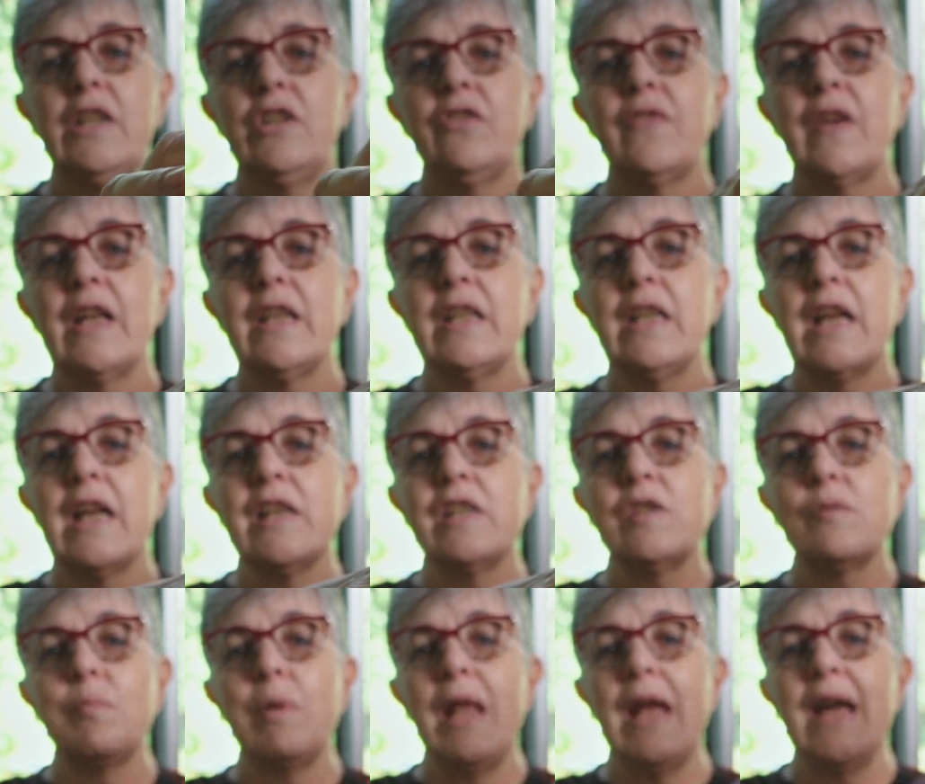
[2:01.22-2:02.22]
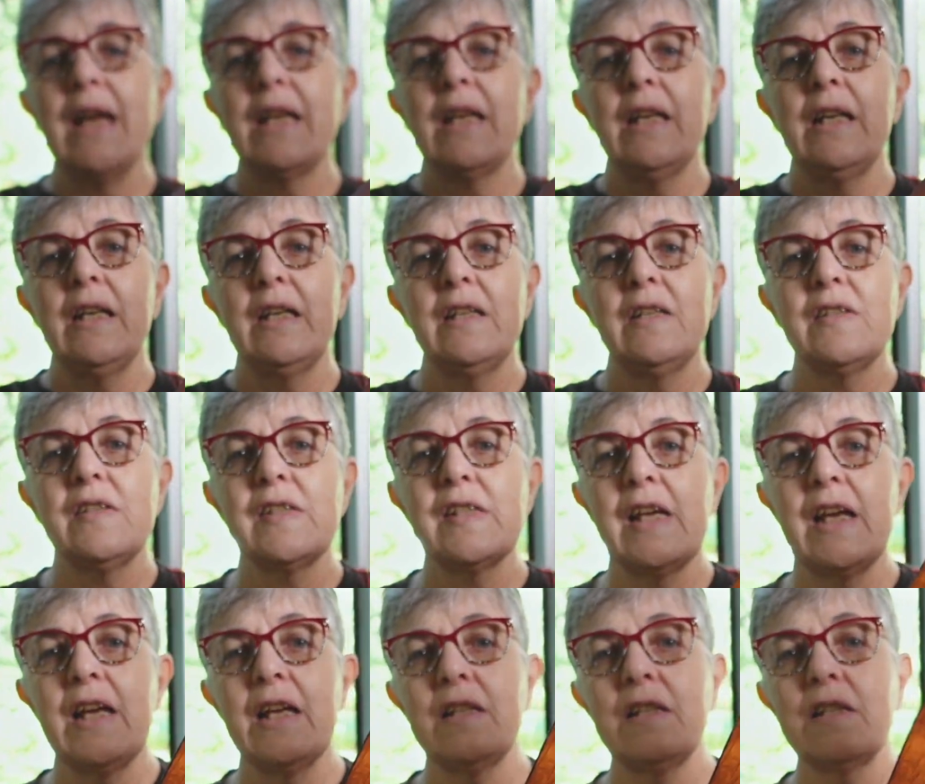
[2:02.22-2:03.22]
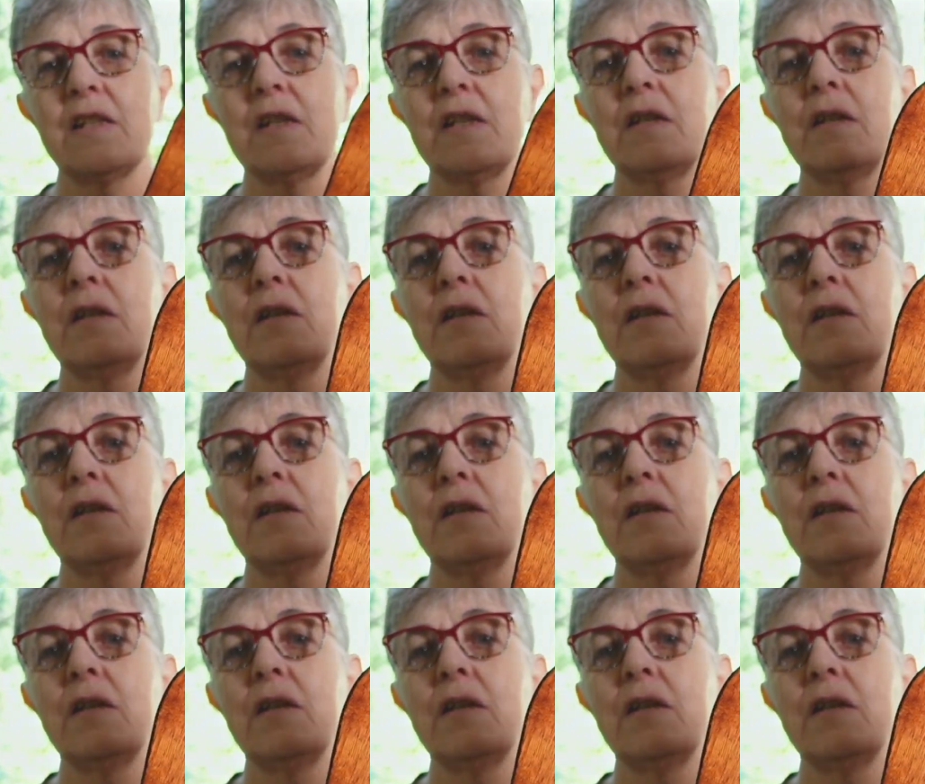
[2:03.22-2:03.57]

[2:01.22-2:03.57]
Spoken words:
you've got a nice black inset